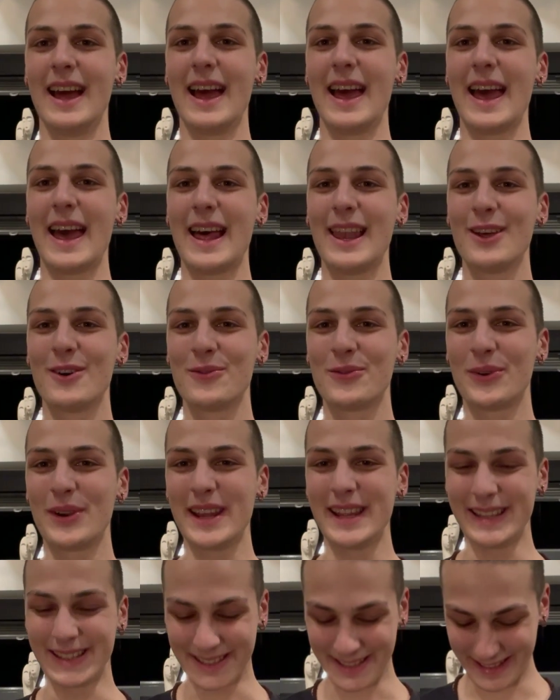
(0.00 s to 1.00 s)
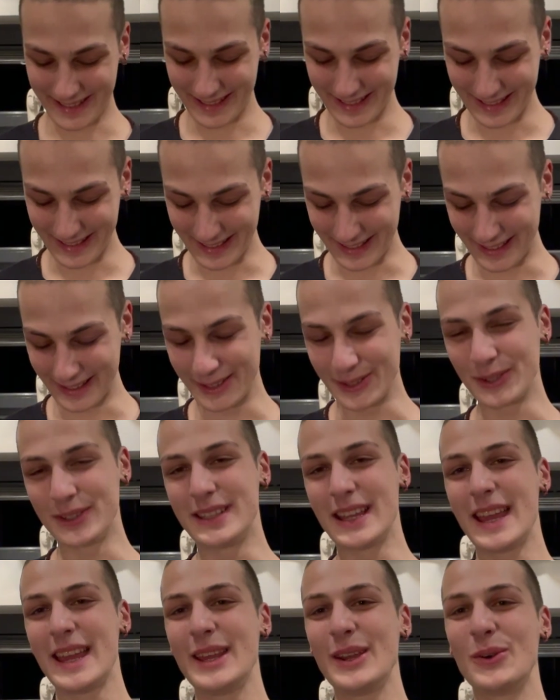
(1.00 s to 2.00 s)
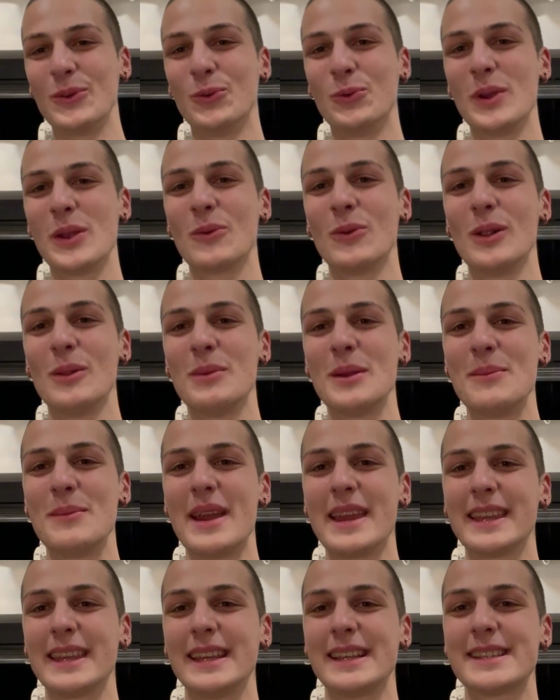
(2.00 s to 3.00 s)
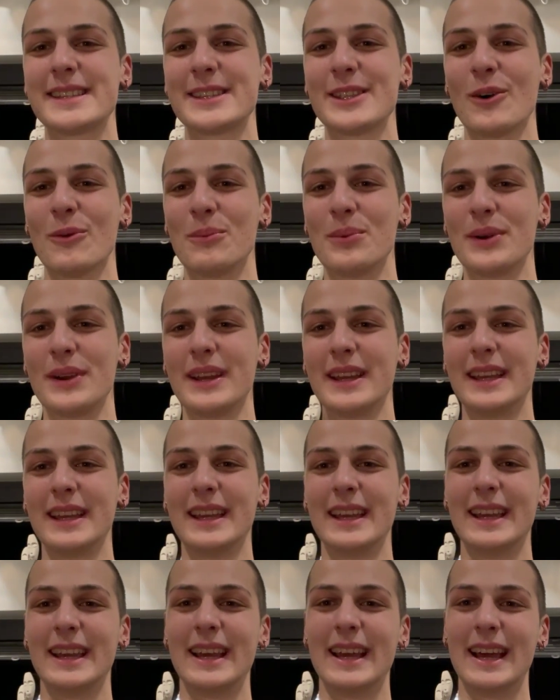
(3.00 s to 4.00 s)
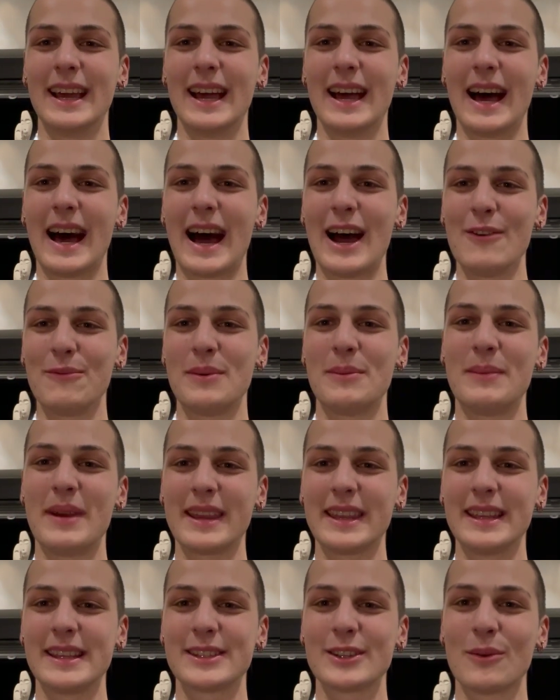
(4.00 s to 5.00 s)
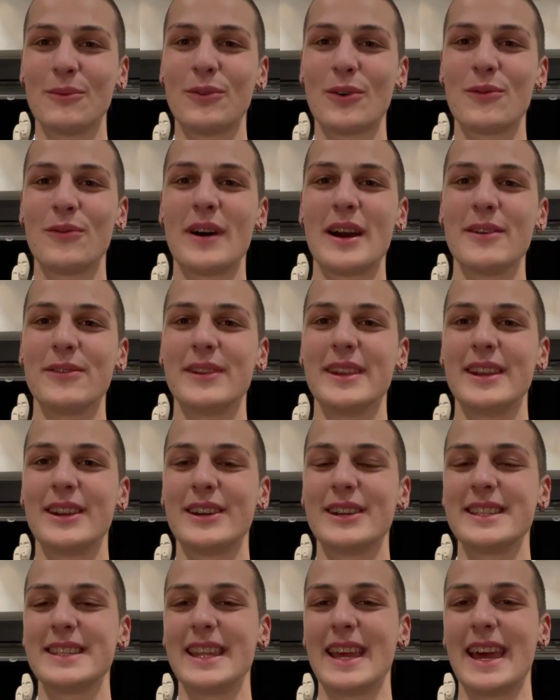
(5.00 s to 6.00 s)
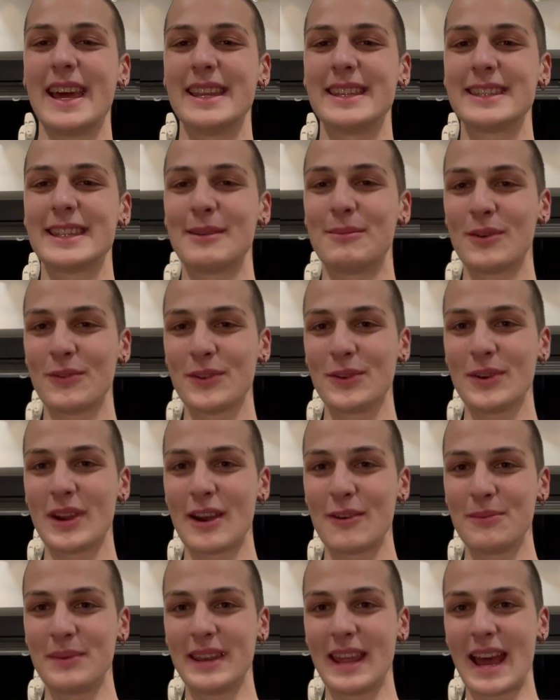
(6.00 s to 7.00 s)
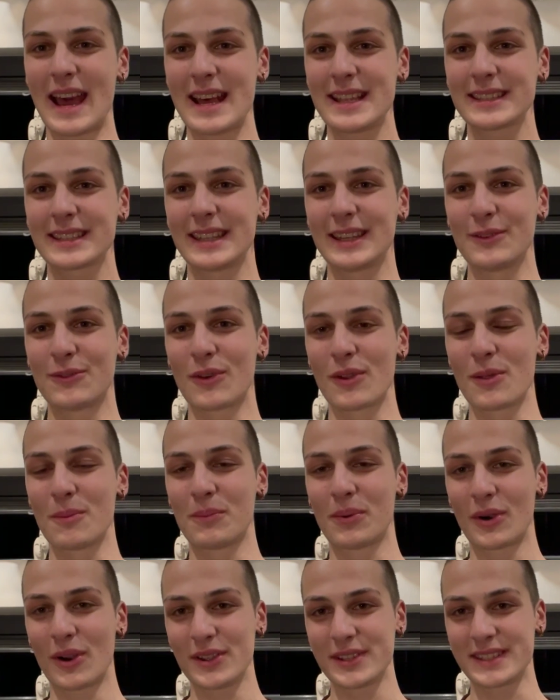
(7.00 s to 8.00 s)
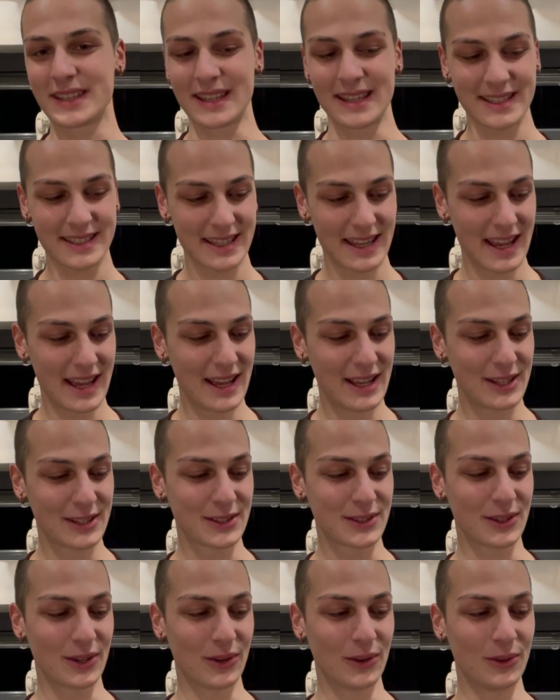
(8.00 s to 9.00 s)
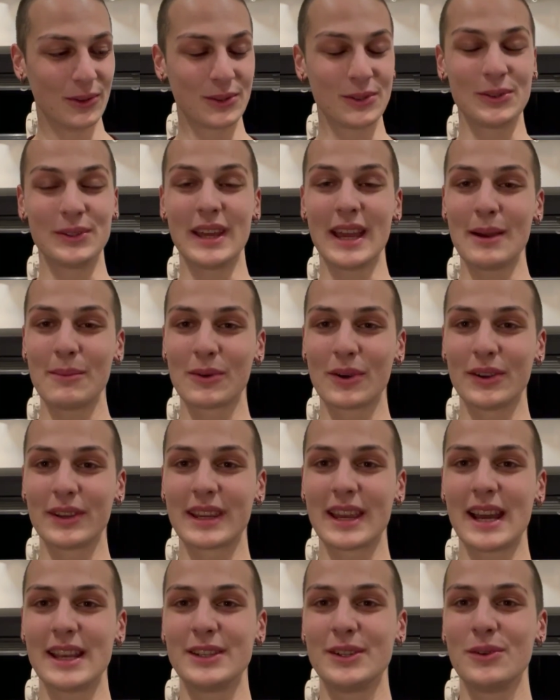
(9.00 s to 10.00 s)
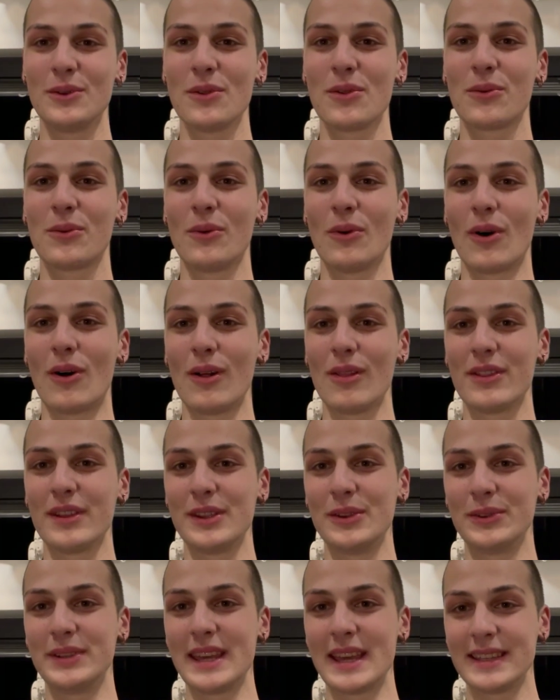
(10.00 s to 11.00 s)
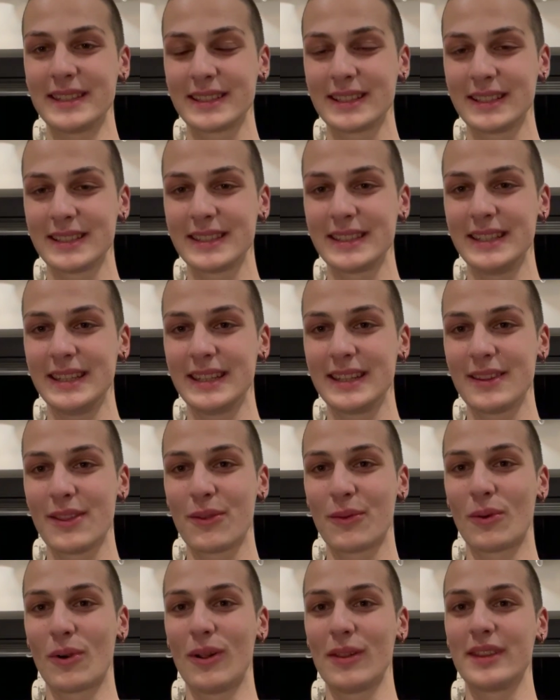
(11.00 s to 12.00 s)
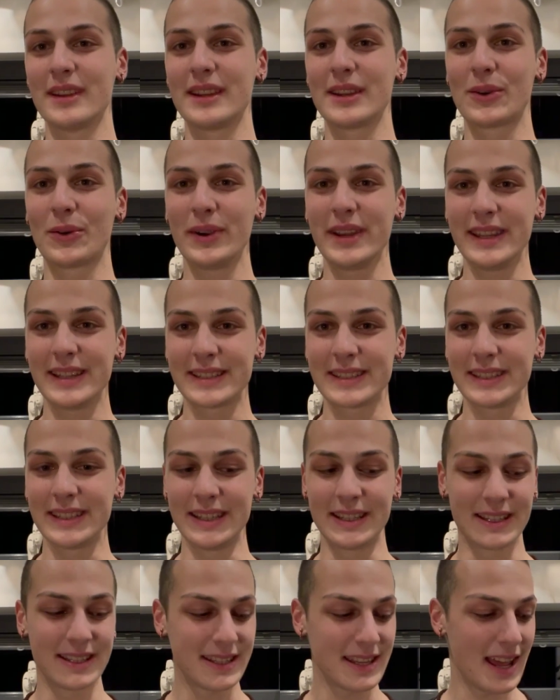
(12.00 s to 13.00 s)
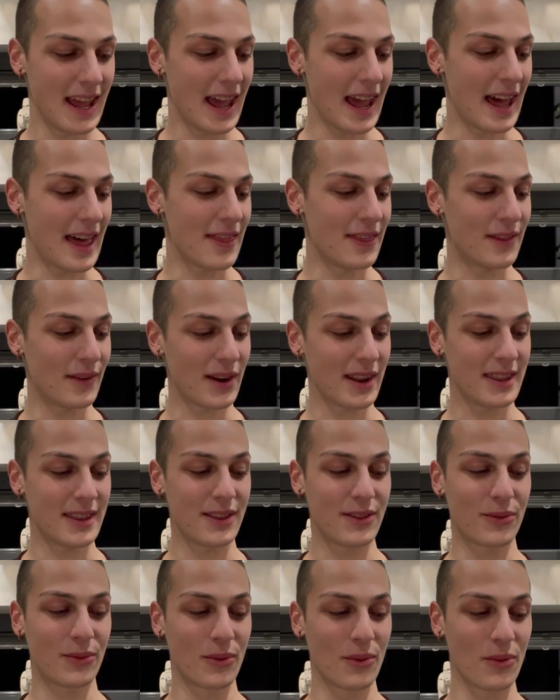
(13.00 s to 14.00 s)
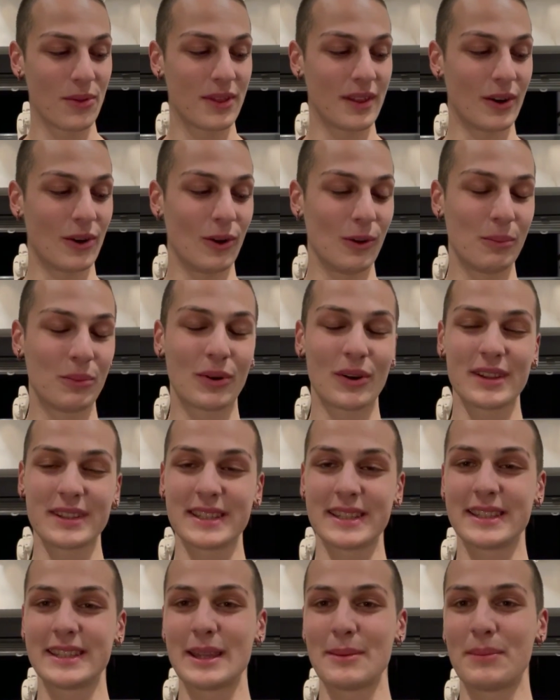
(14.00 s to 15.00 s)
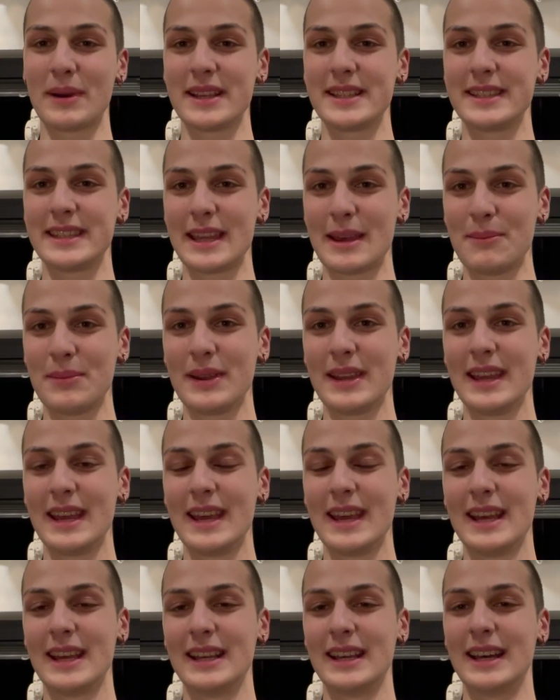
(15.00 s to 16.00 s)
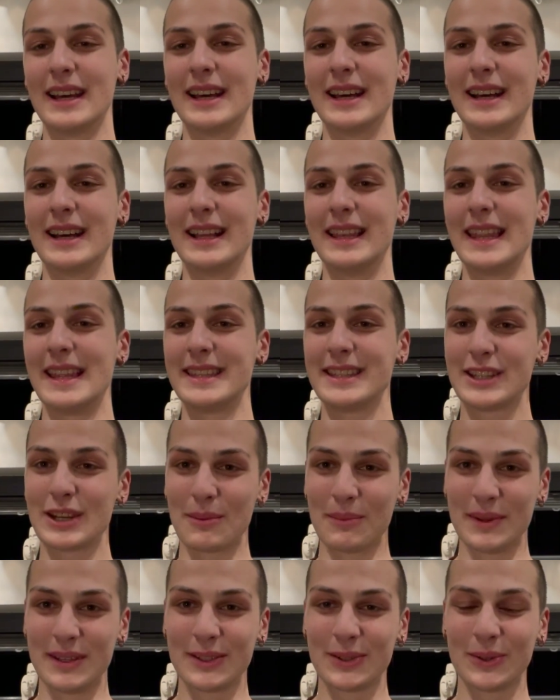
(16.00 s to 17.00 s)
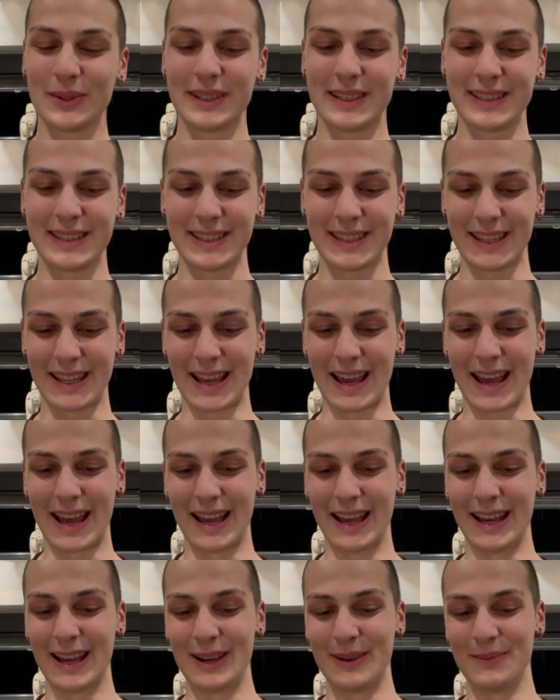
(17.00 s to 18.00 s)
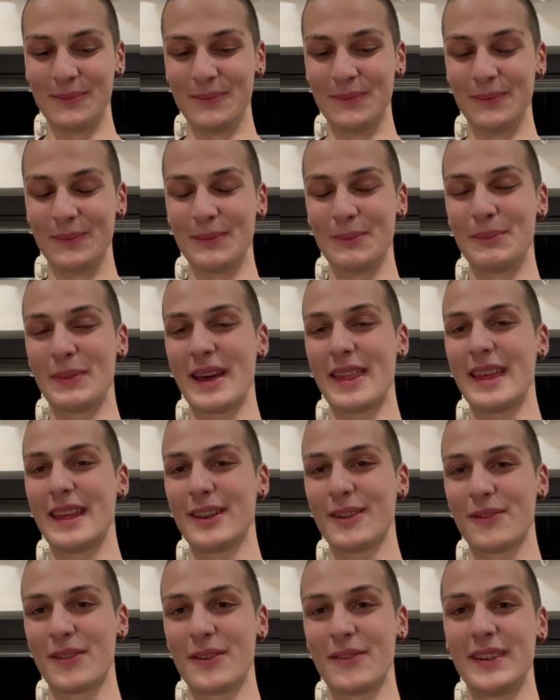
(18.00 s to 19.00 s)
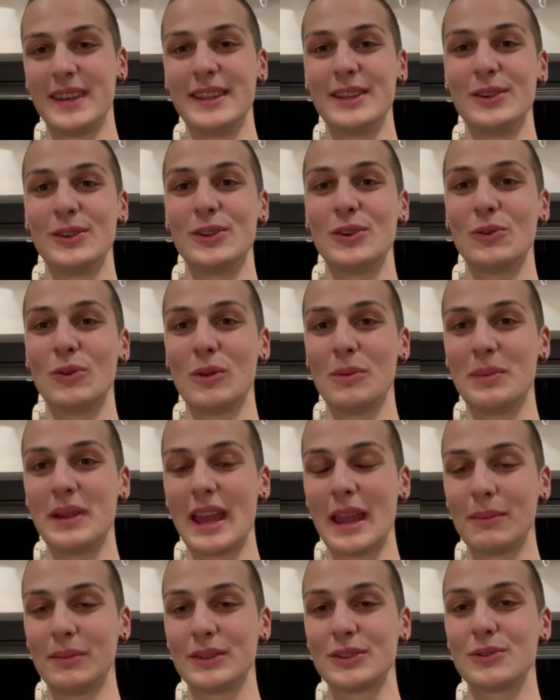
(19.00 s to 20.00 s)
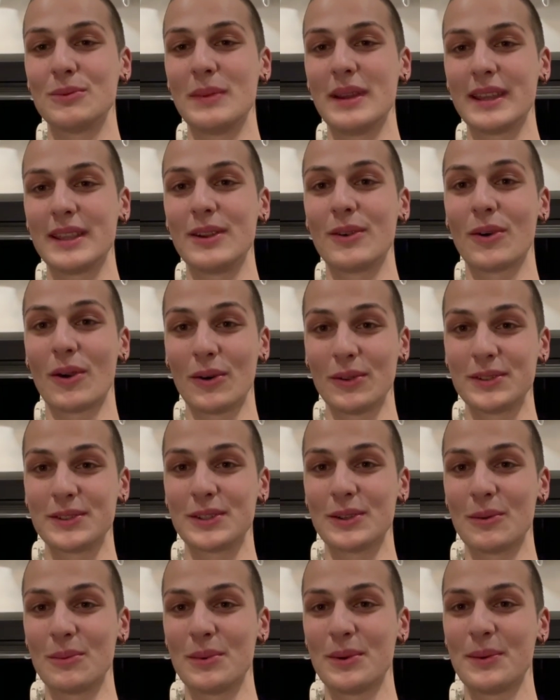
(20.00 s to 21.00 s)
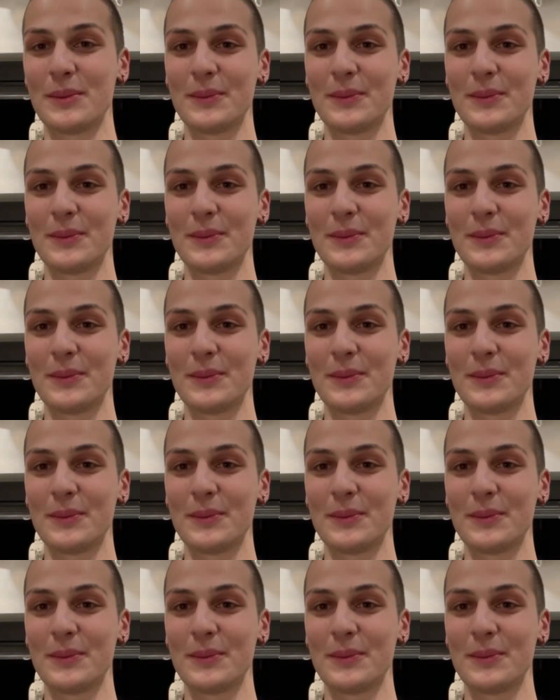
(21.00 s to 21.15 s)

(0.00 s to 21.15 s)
Hello friends! Today we will be making soap. I've been making soap for 5 years and some of you have been asking for the process. So today I'm going to guide you through all the utensils needed, through all the ingredients needed, and then through the whole process step by step. Let's jump into it. By the end of the video you will be able to make your own soap.